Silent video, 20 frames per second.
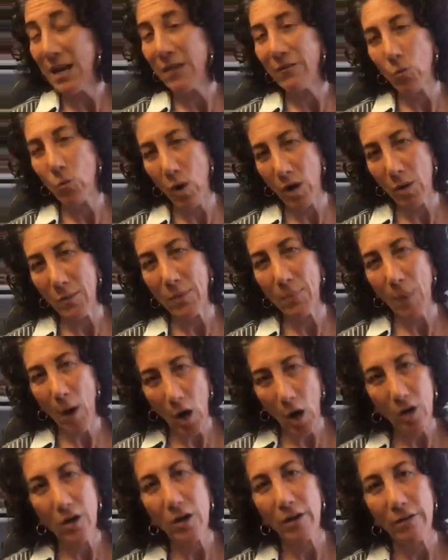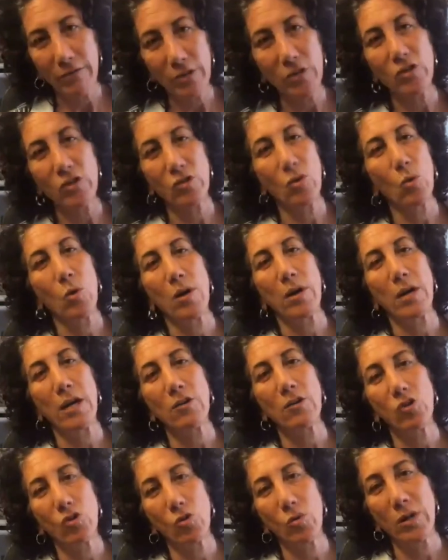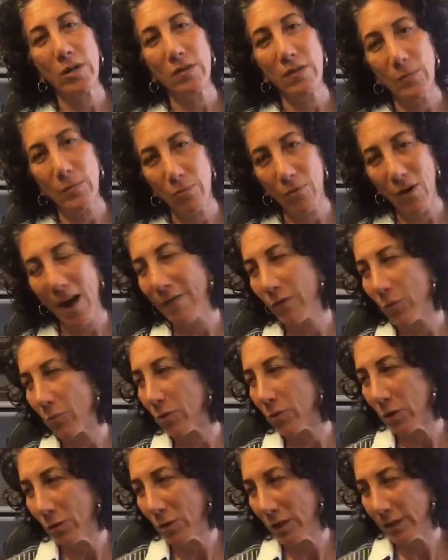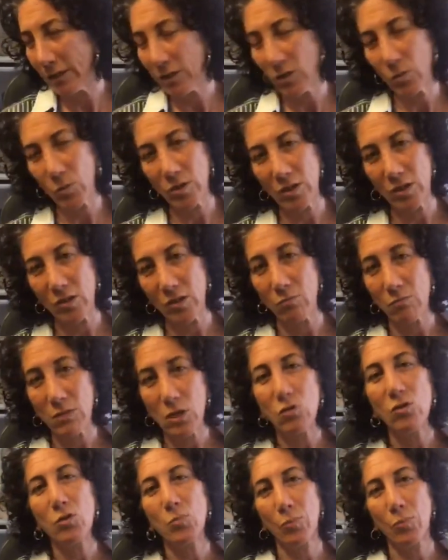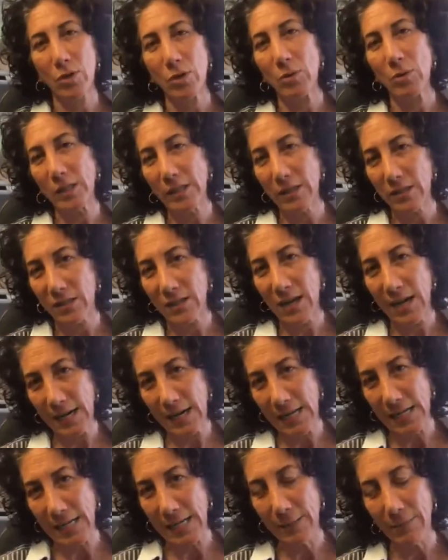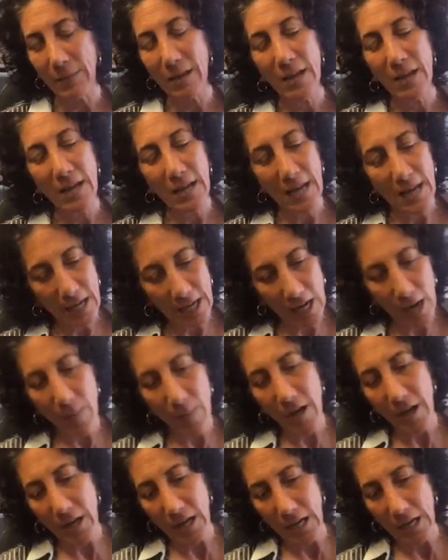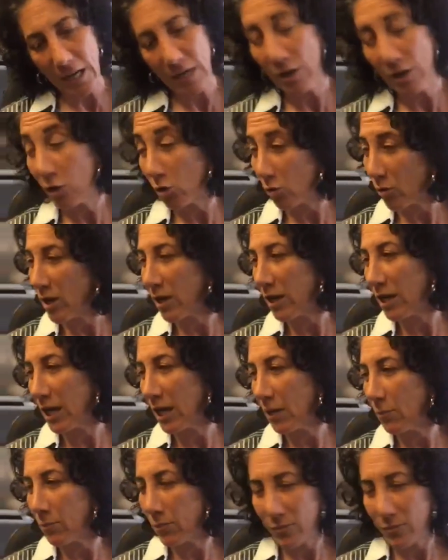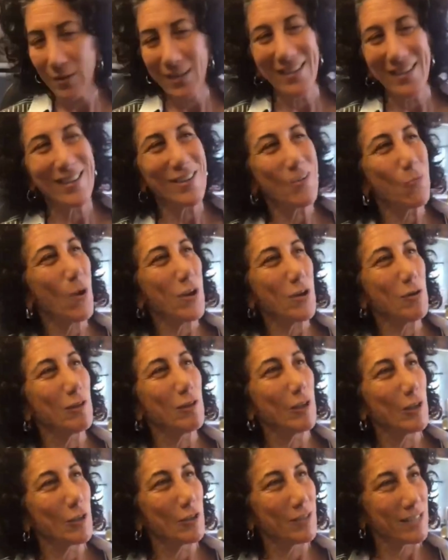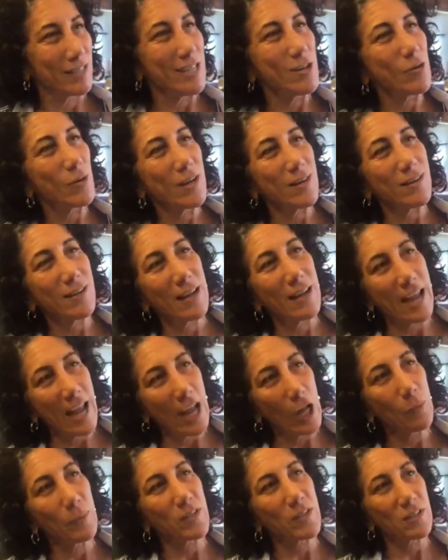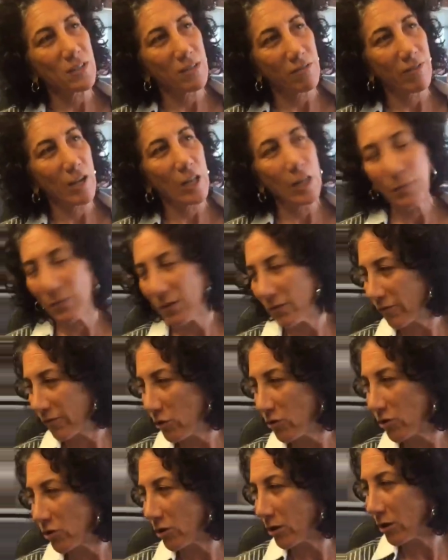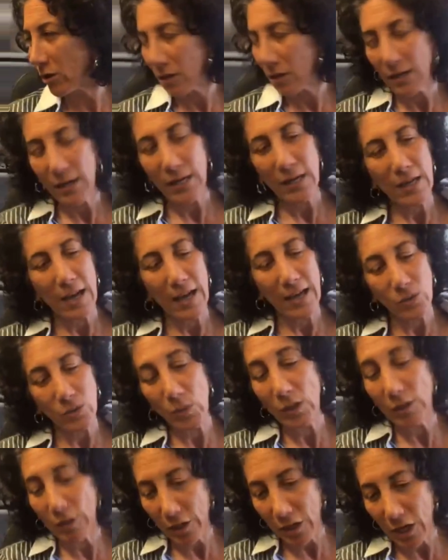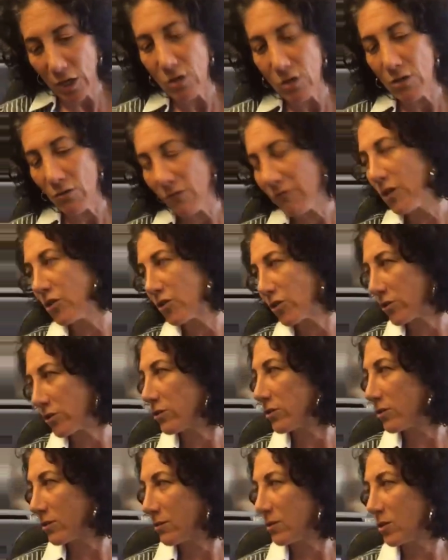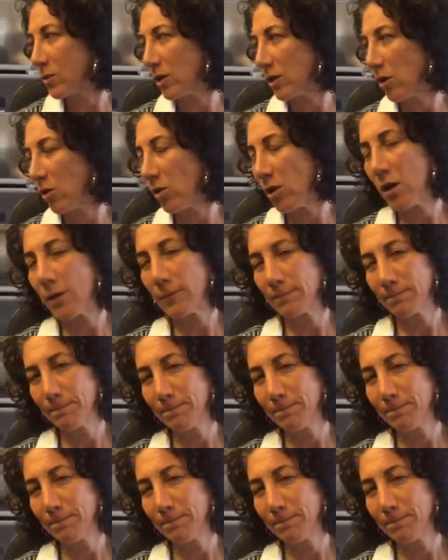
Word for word: If you want to be part of the story, join the private pre-release, which is mm-hmm. museprerelease.com. Come on in, agree to keep what you learn secret and help mm-hmm. us develop the future yeah. as we look at new features as we go along.